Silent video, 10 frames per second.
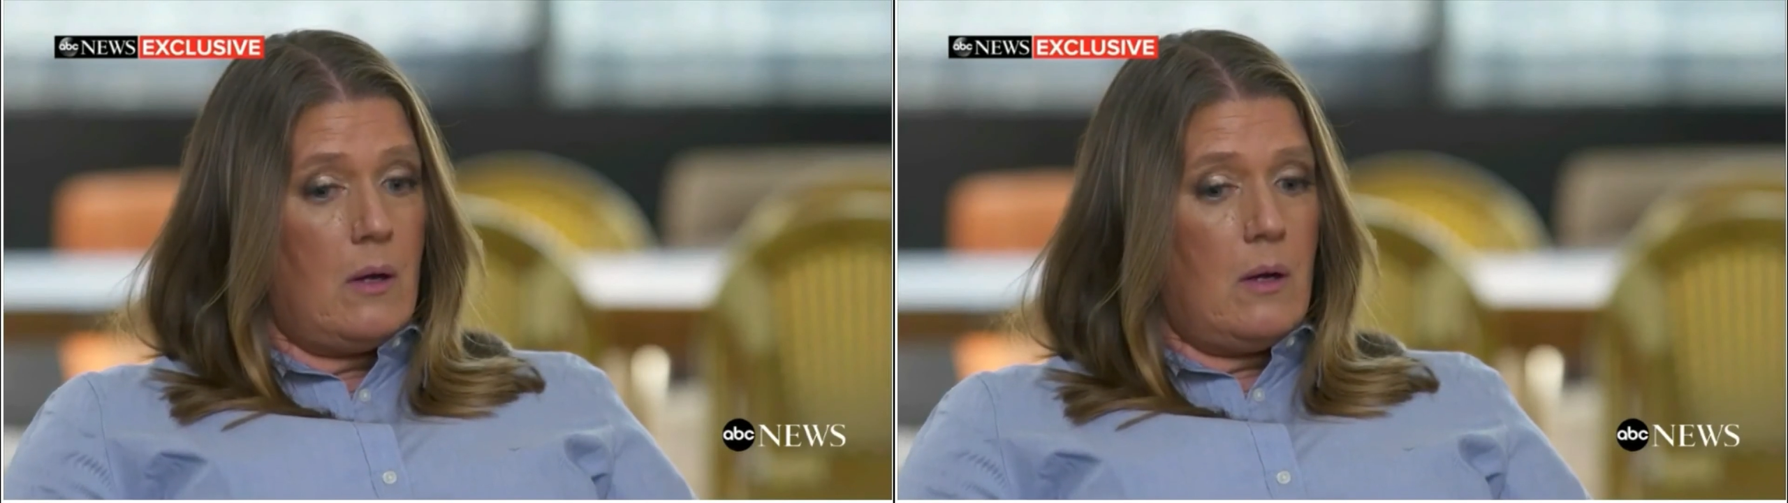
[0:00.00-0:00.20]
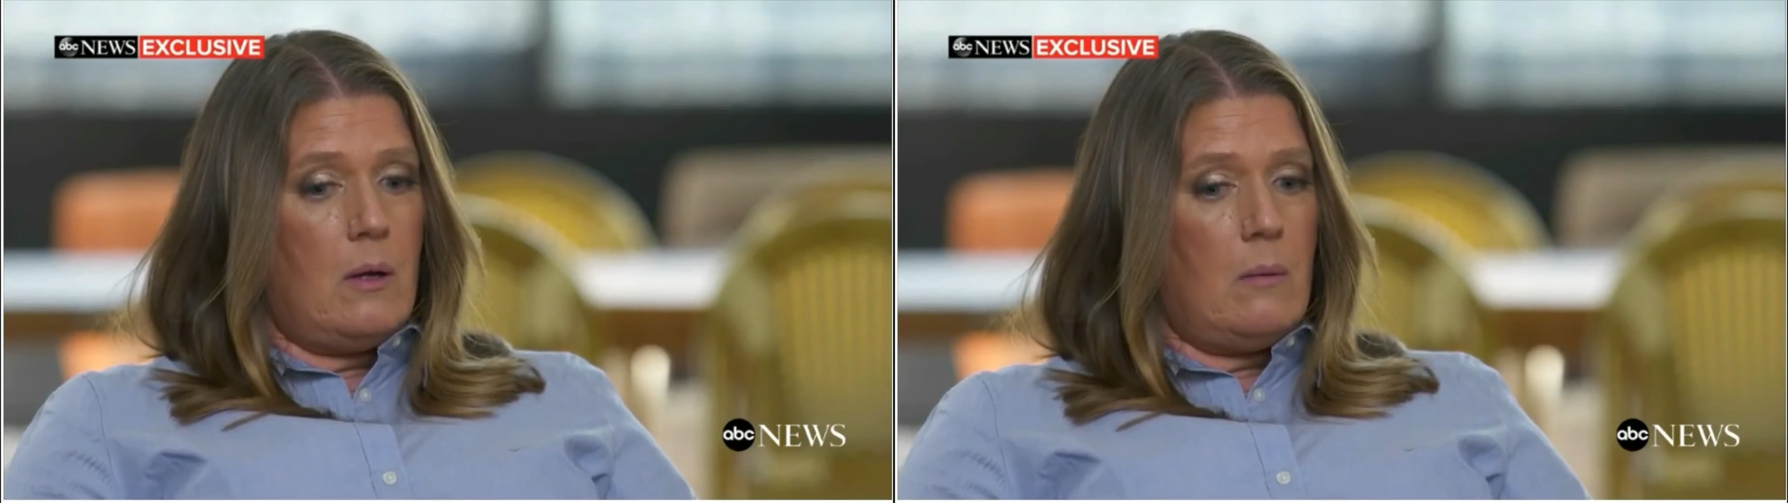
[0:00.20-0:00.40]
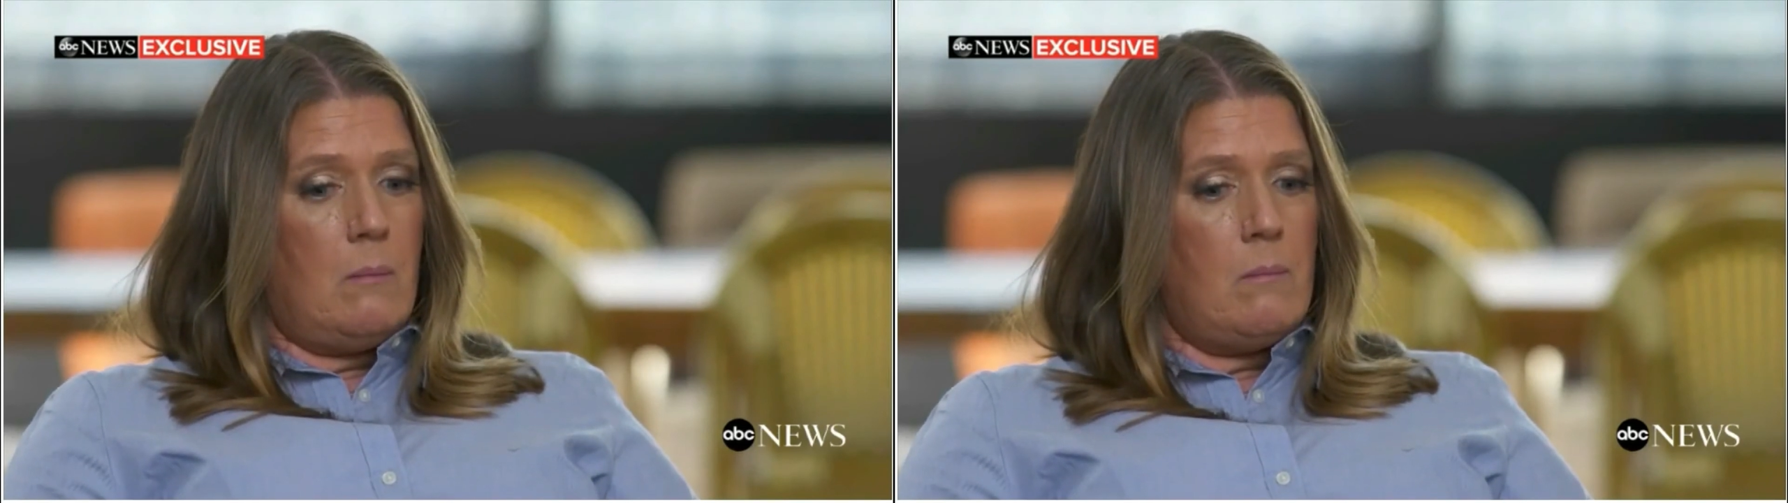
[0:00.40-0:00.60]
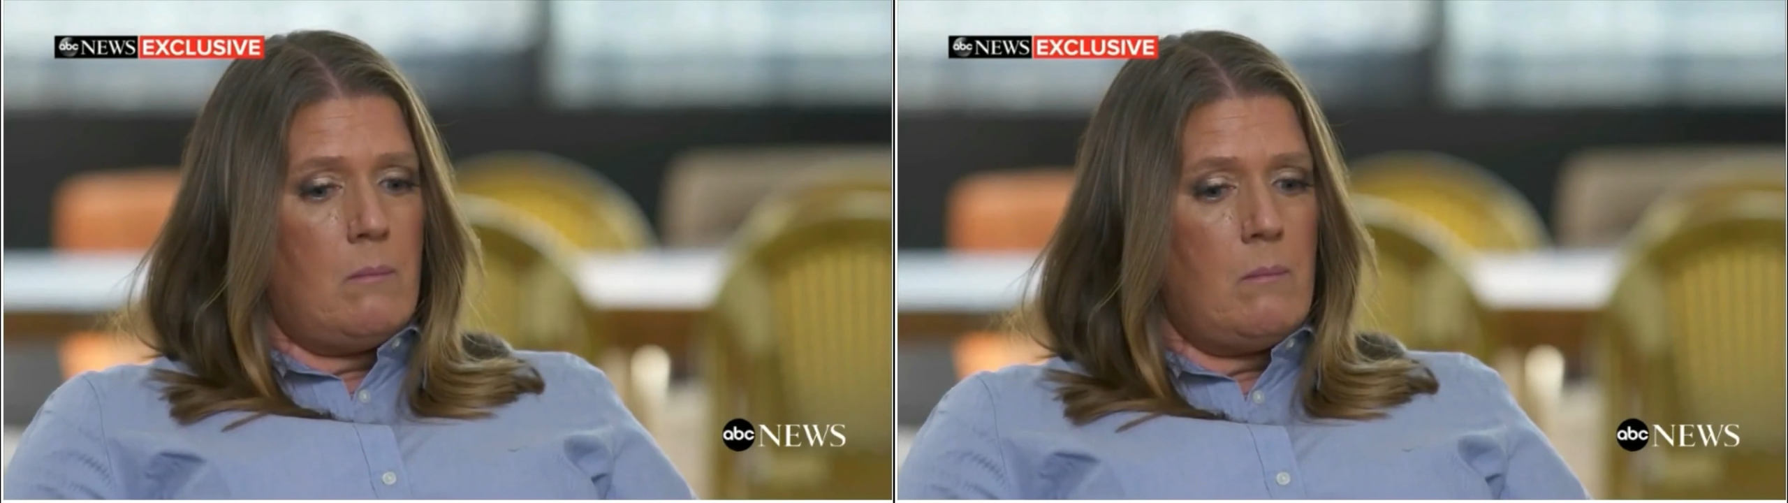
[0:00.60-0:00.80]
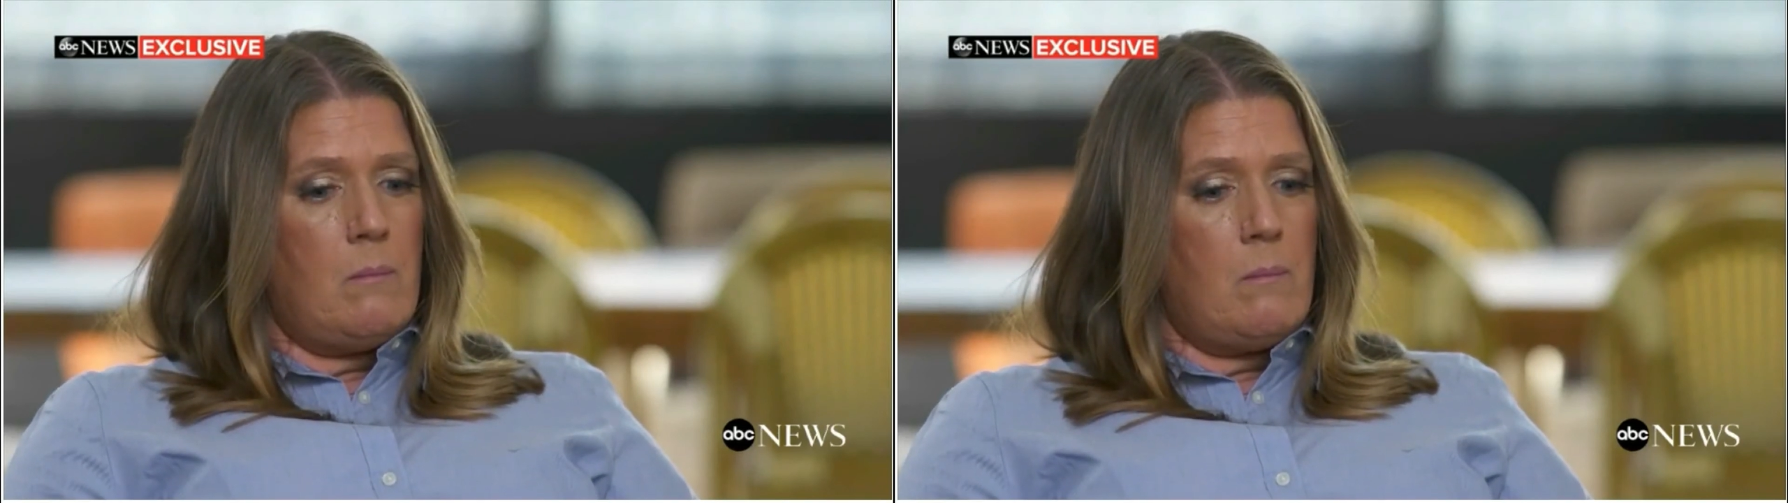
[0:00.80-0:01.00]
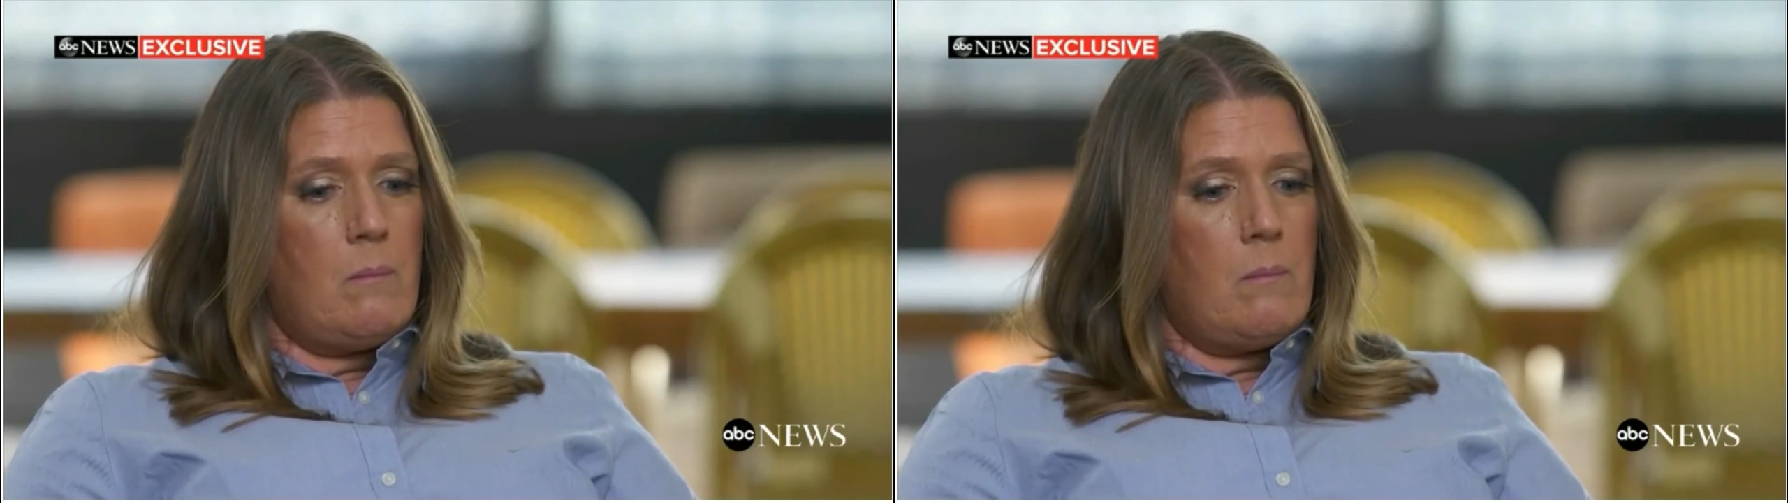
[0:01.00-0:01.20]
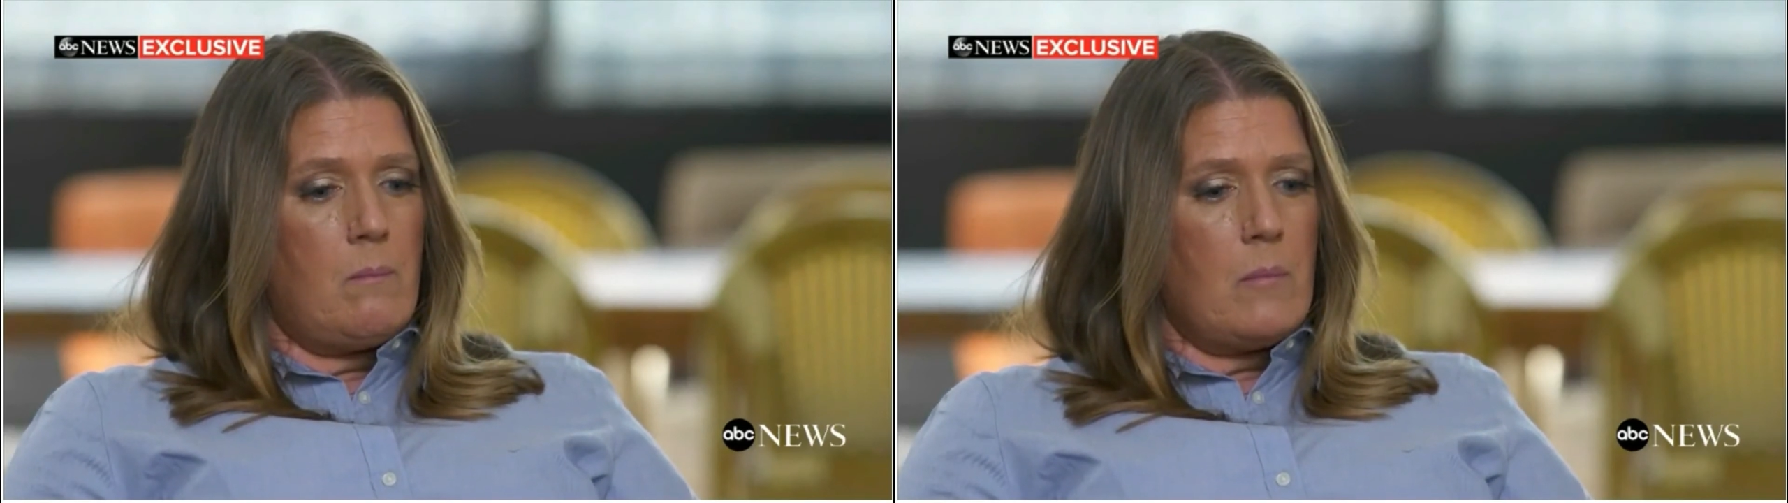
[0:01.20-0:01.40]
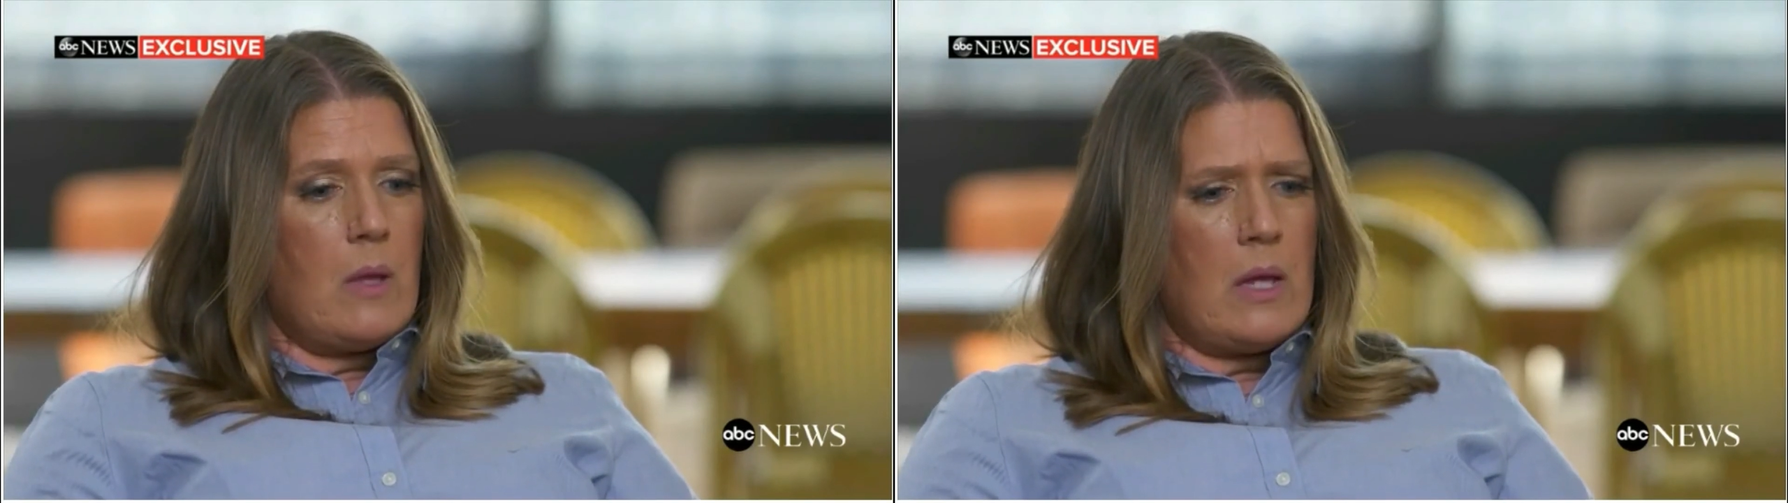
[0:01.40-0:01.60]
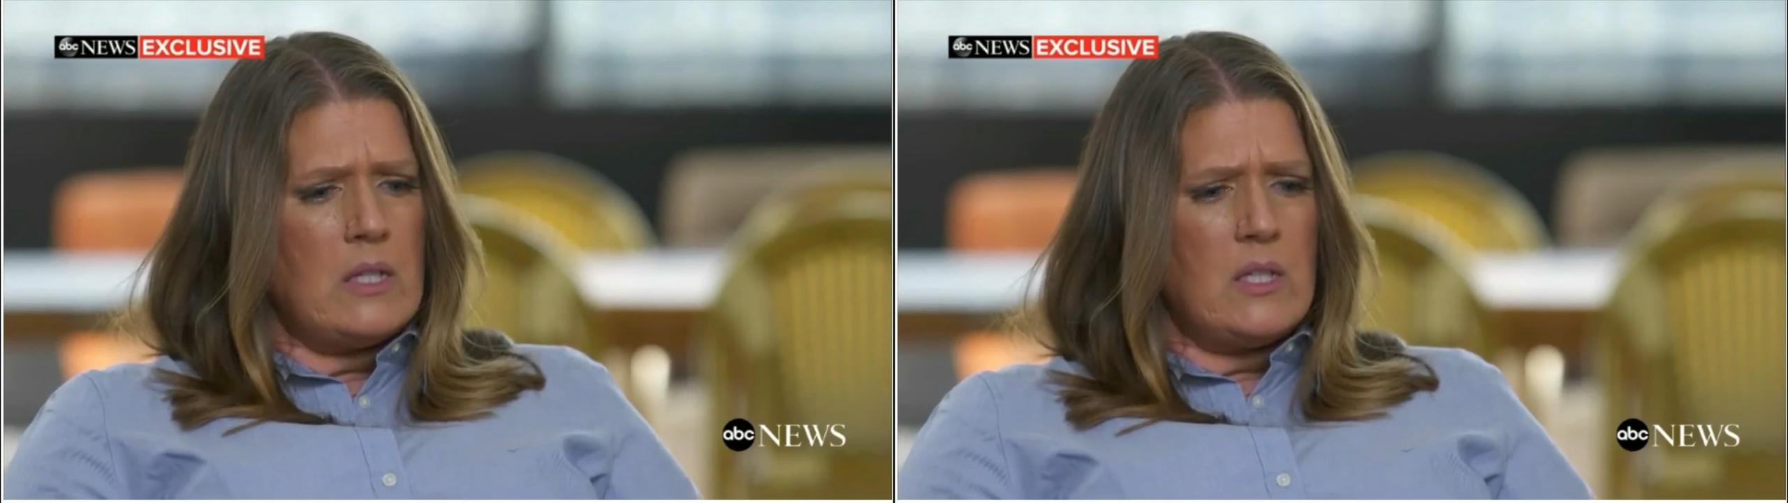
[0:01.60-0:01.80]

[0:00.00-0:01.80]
Um, and I